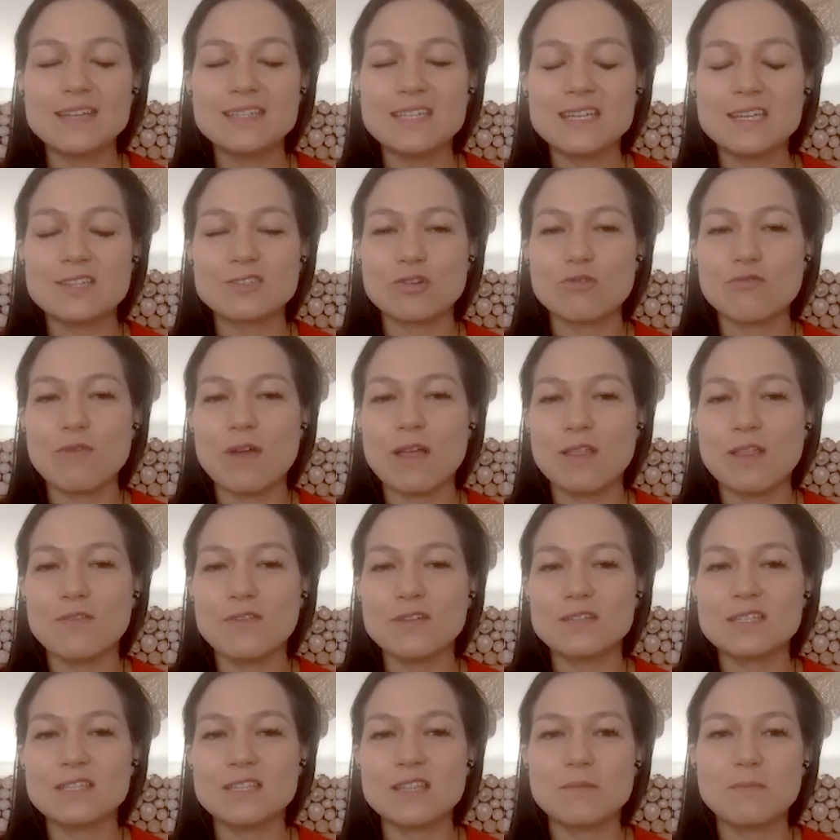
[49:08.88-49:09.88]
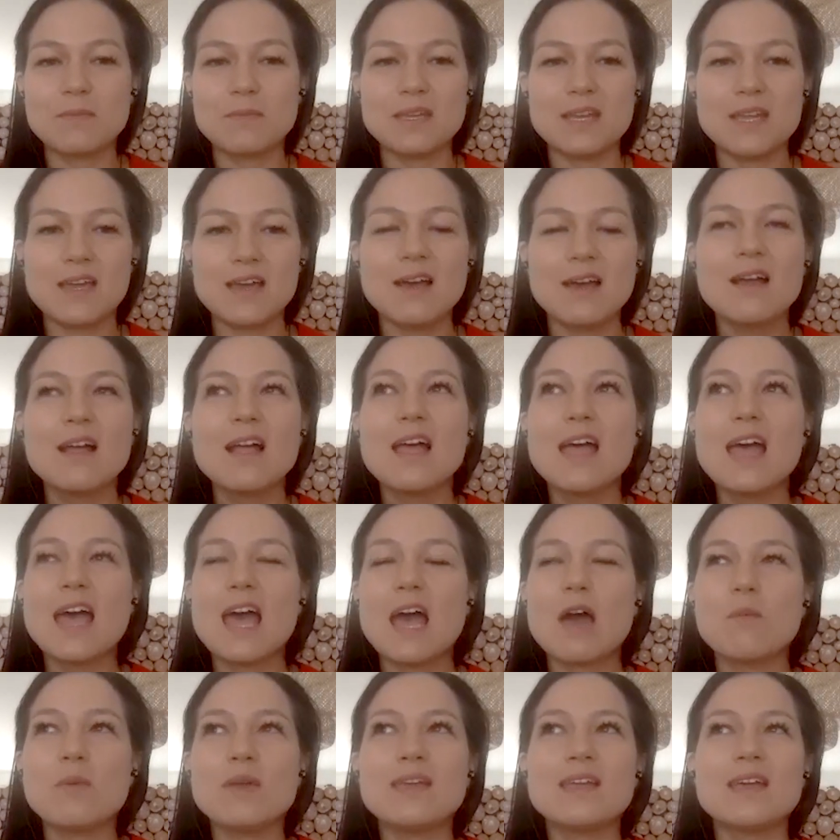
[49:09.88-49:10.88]
ideas are relevant to the media.
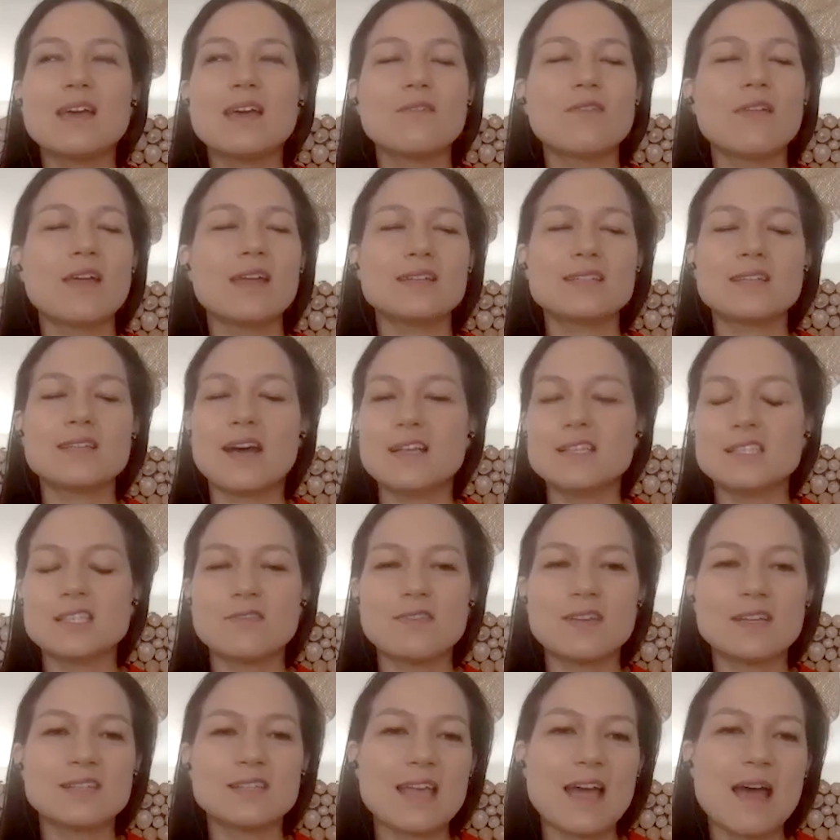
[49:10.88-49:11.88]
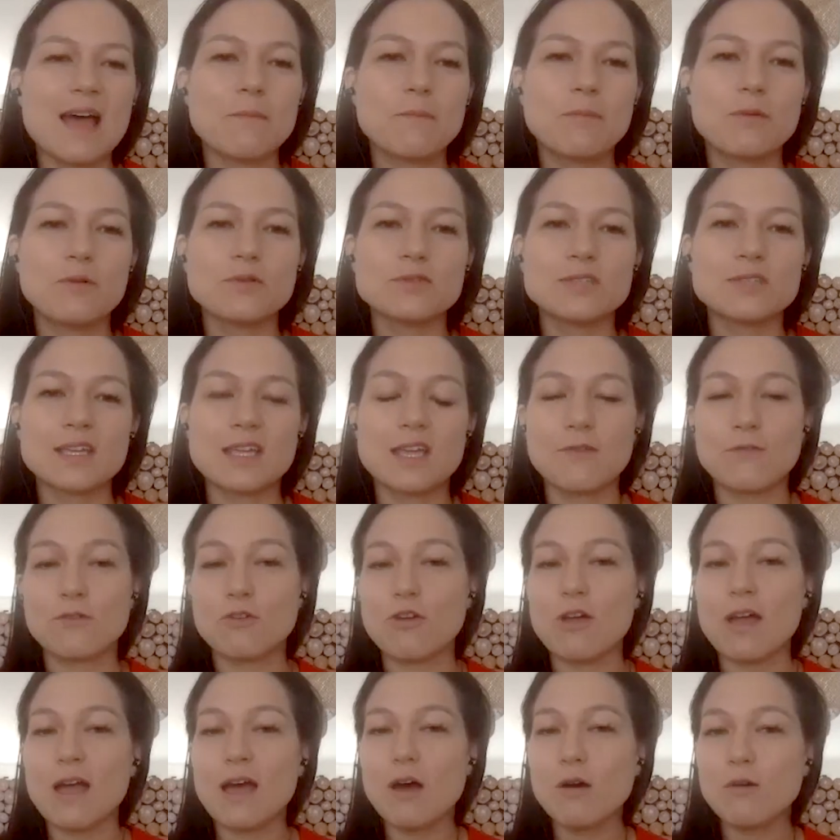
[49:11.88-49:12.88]
And we give like tons of examples. Like if
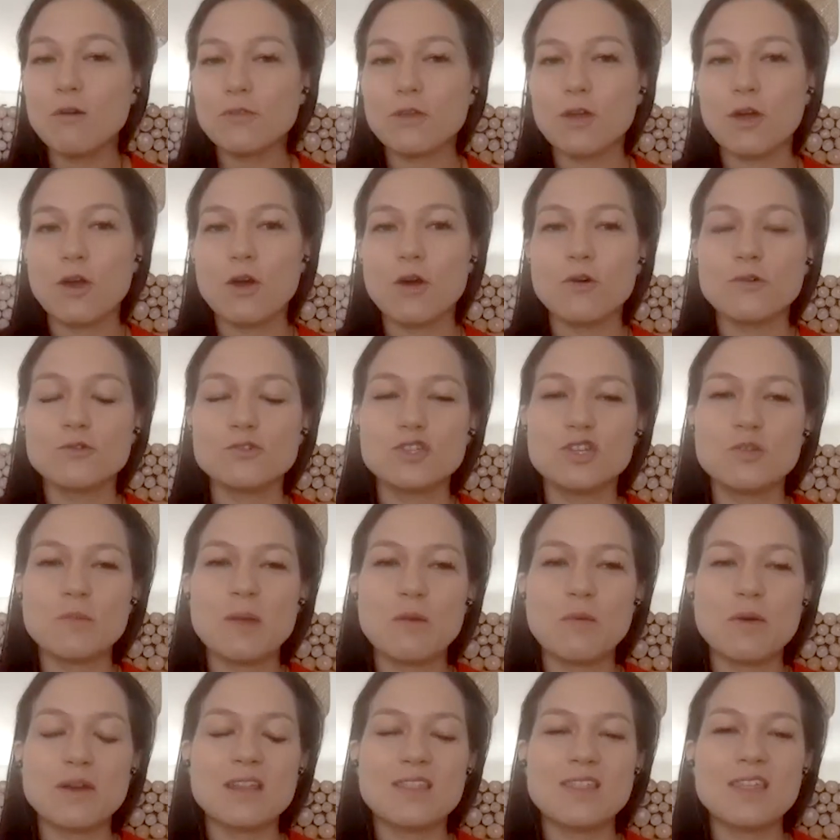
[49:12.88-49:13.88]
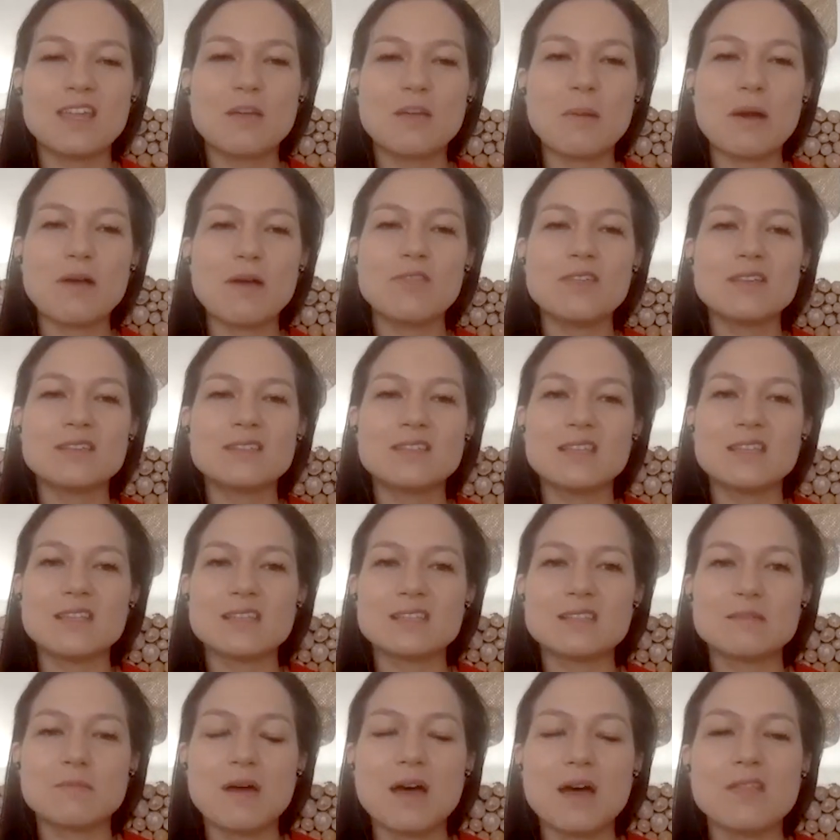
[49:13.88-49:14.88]
you're a health coach, you might want to think about this in
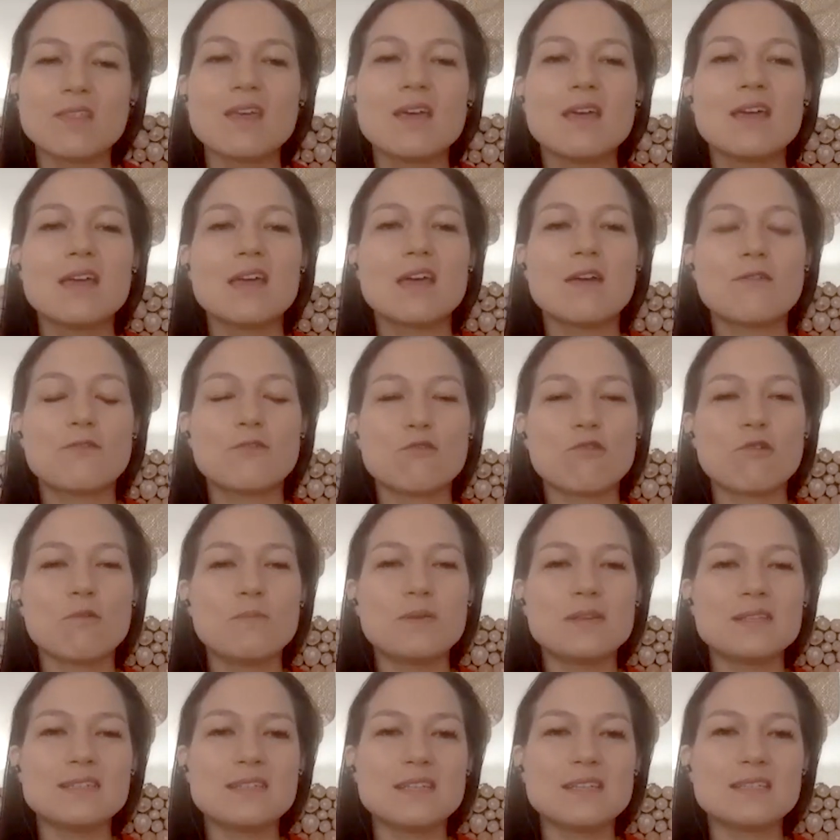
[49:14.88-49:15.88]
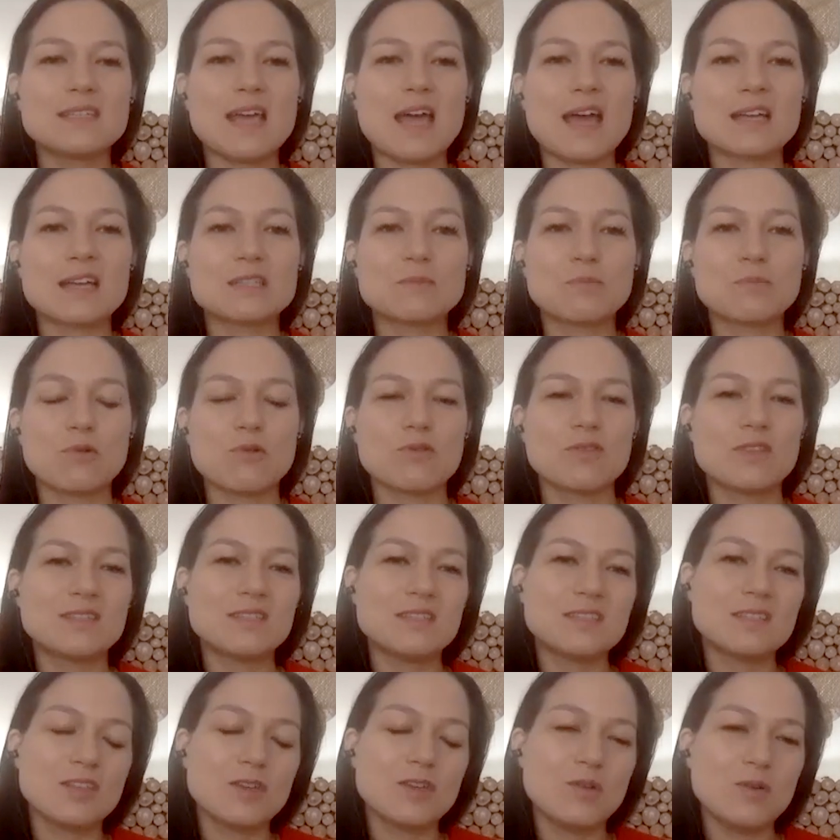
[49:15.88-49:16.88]
this month. If you're a business expert,
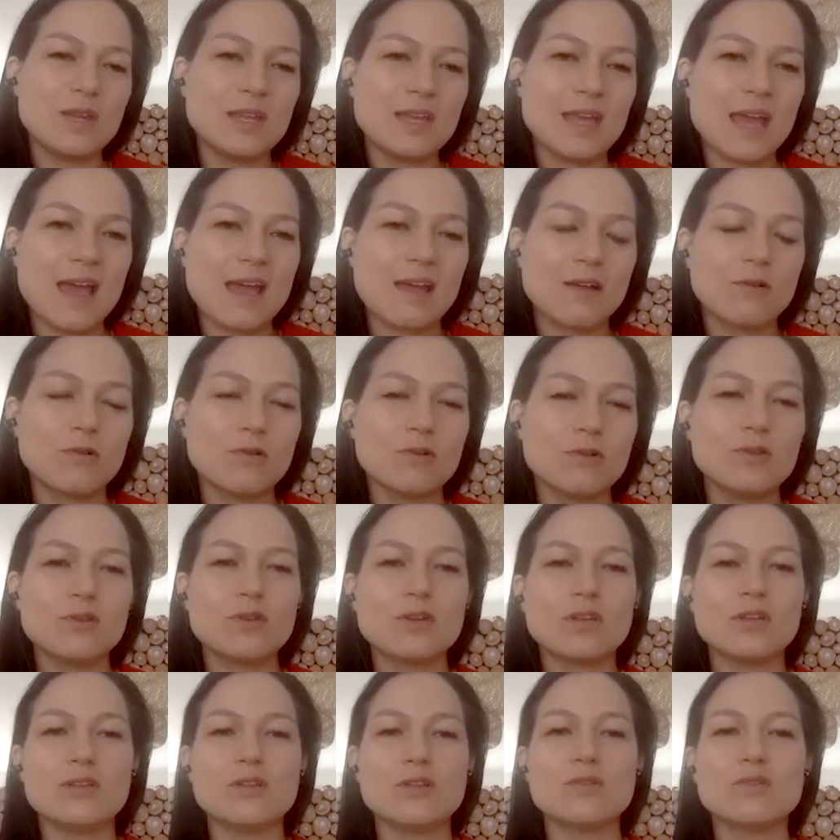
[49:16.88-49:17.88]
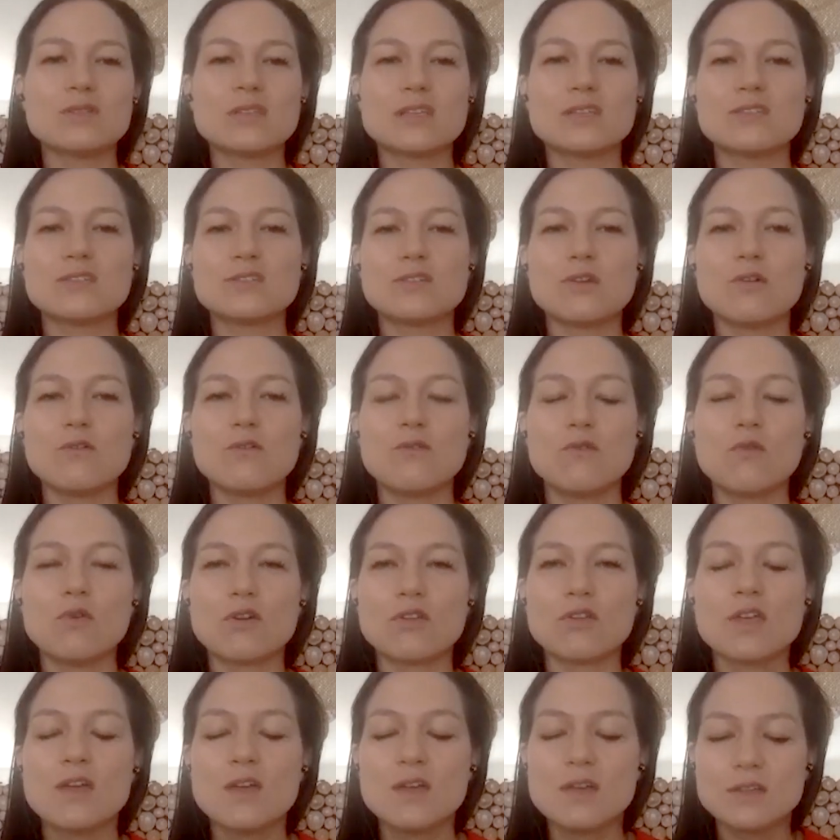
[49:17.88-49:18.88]
this is a unique angle you could use, and so
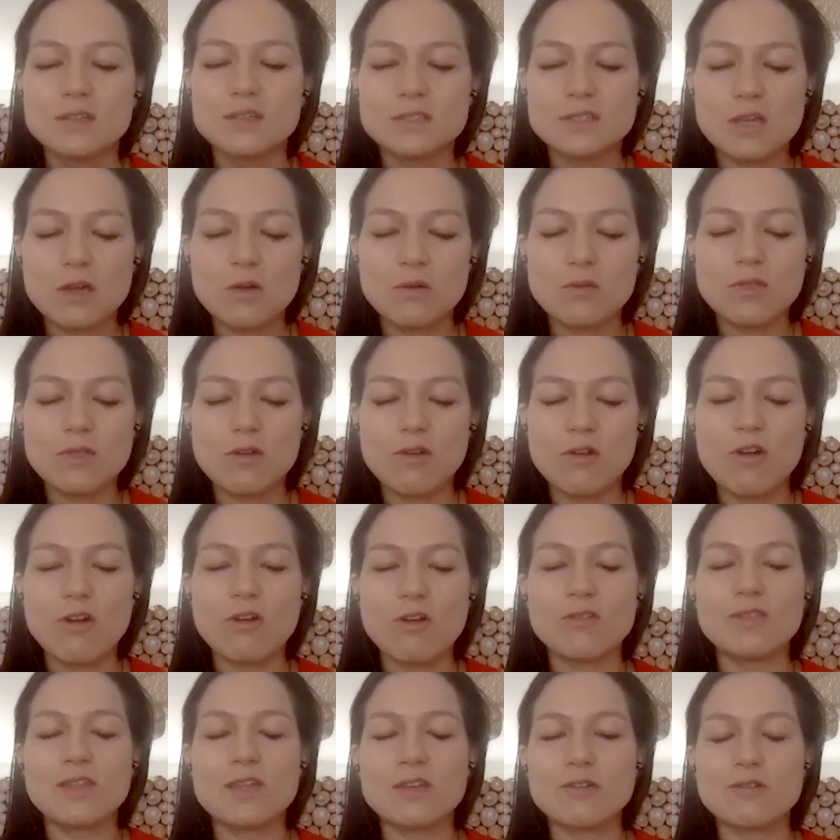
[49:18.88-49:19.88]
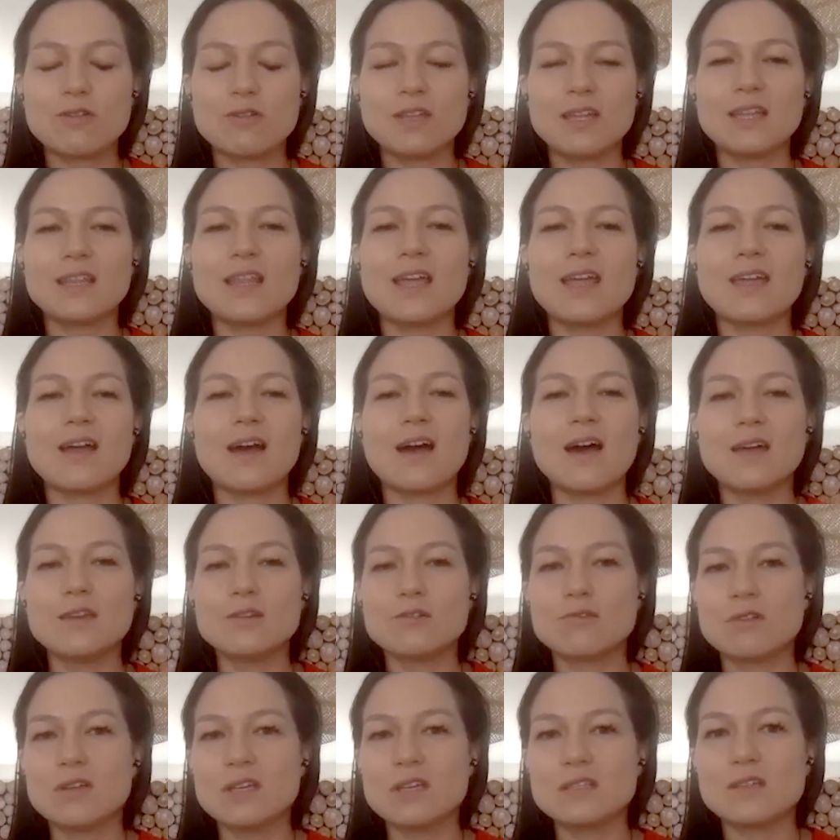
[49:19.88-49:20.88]
forth. So there are literally like
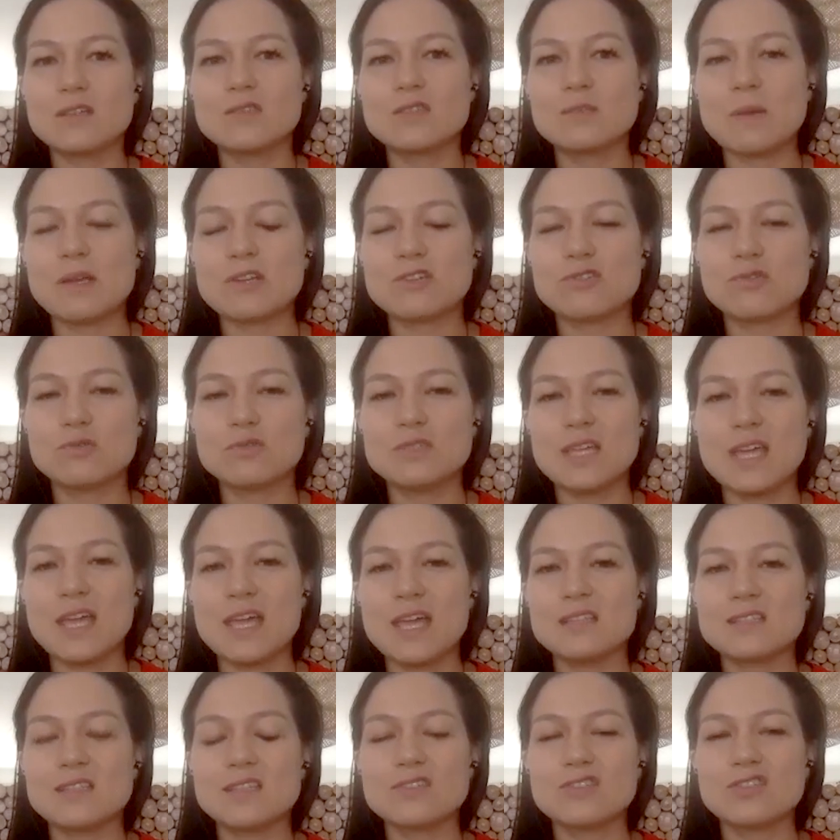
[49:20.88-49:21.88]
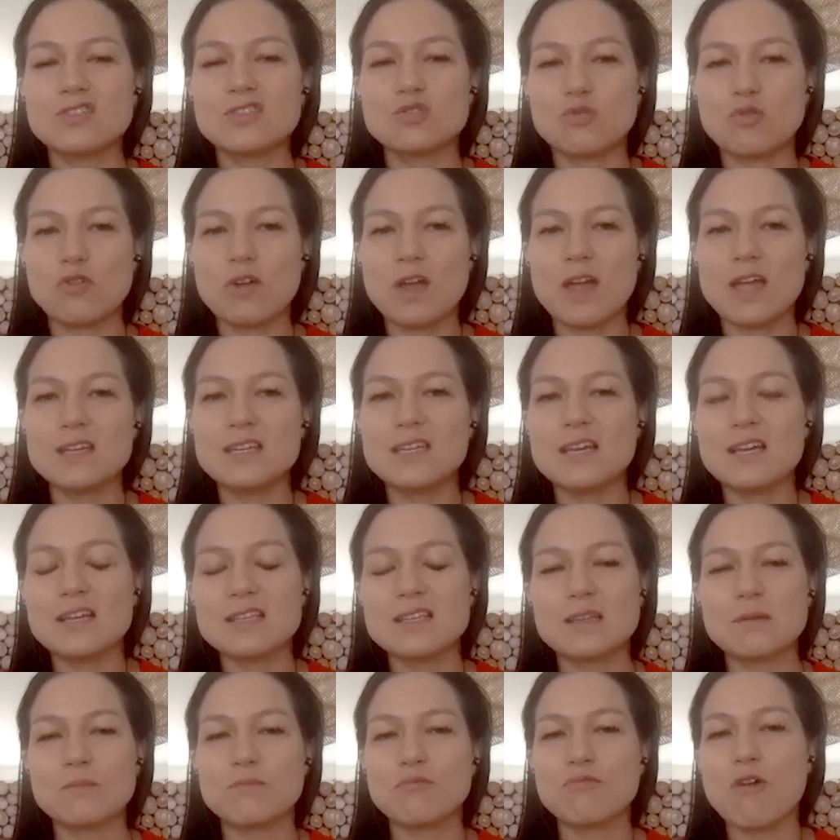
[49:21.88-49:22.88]
hundreds of special dates and story
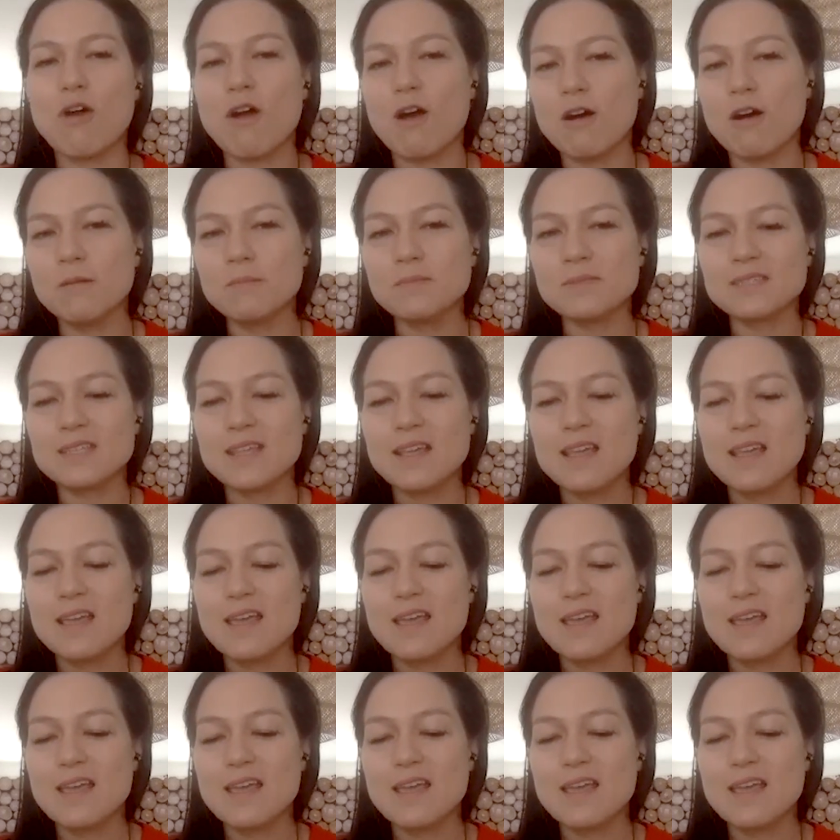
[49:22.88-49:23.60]
ideas and prompts.